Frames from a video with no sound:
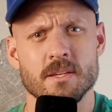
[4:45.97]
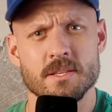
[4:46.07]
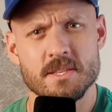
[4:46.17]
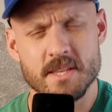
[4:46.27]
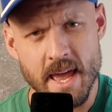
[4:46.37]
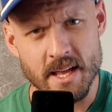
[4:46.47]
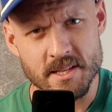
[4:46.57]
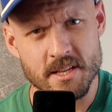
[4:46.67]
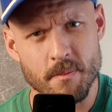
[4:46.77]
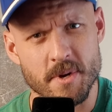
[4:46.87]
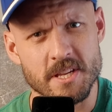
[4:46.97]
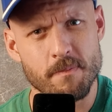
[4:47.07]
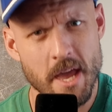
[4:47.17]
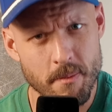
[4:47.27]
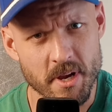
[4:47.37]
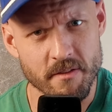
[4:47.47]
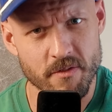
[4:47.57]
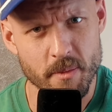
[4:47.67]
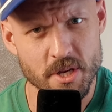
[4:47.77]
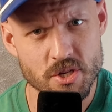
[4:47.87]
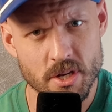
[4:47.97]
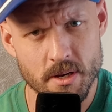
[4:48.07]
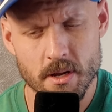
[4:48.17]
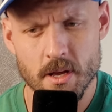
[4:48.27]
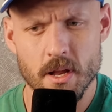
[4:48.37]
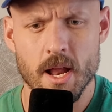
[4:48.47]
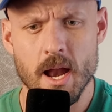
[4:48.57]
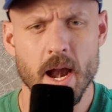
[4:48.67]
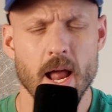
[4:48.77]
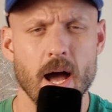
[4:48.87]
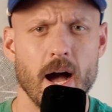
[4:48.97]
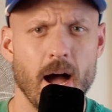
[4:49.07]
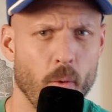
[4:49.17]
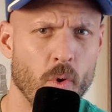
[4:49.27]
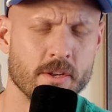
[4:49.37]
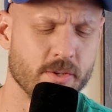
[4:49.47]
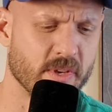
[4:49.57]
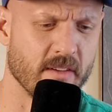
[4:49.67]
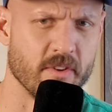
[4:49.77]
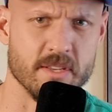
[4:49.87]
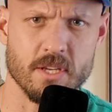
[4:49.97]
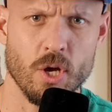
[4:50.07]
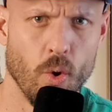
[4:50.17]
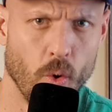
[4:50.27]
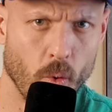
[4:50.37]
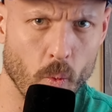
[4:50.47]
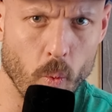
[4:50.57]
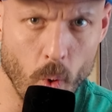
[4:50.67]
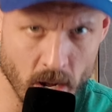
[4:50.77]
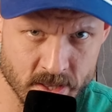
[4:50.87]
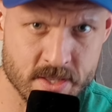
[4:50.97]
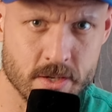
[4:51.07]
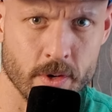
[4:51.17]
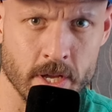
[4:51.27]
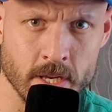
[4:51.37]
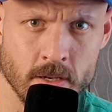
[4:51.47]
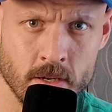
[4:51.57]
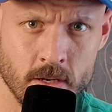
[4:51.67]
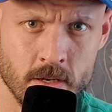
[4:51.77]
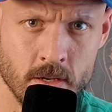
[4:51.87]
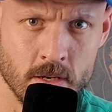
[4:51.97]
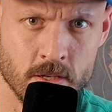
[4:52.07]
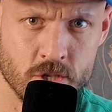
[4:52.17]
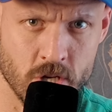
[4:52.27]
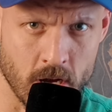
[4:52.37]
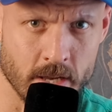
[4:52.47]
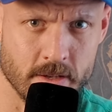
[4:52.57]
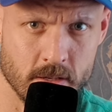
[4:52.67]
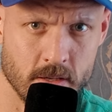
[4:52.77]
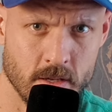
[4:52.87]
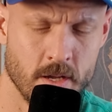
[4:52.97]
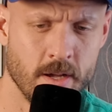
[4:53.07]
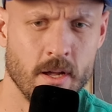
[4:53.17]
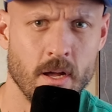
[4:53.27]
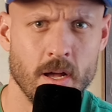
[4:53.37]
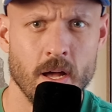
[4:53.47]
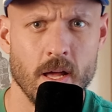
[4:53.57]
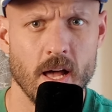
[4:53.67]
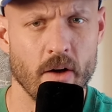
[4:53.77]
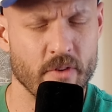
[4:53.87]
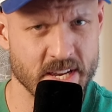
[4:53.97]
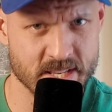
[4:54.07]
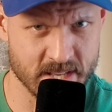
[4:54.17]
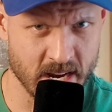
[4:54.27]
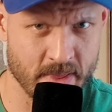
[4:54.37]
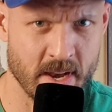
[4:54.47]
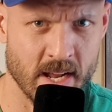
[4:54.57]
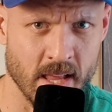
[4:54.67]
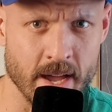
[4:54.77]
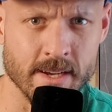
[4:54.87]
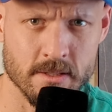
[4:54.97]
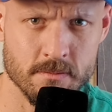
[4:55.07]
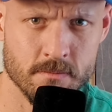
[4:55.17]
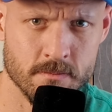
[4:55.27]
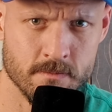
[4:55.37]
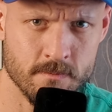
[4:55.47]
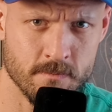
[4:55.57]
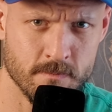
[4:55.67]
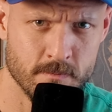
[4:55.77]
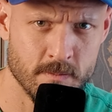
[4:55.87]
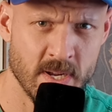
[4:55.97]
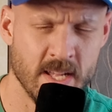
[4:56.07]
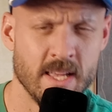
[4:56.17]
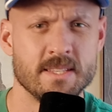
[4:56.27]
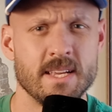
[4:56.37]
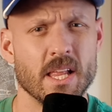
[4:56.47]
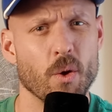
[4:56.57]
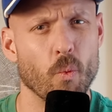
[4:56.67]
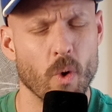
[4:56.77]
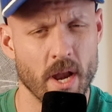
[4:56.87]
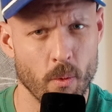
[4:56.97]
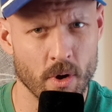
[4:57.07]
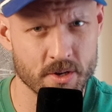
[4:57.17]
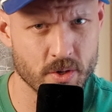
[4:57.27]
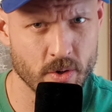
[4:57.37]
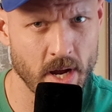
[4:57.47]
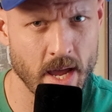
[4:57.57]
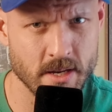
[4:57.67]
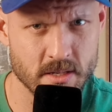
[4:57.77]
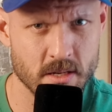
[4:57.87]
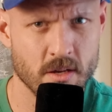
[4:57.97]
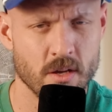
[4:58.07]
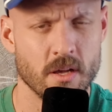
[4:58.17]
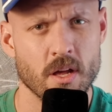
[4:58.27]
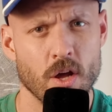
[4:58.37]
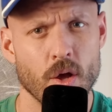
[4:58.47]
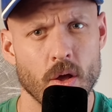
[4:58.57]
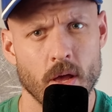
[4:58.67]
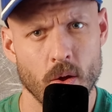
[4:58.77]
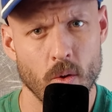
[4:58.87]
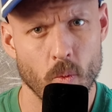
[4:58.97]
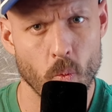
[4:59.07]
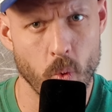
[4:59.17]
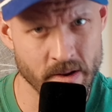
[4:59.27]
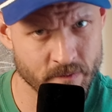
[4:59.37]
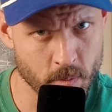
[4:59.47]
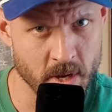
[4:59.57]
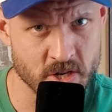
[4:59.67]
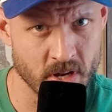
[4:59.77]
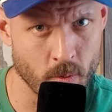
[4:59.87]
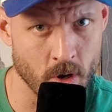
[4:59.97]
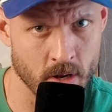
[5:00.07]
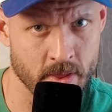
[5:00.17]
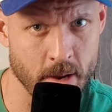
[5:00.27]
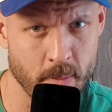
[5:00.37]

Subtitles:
scan somebody's payment information, I want to give it one screen shot of a design that I like, tell it what I want to create, what information I want on that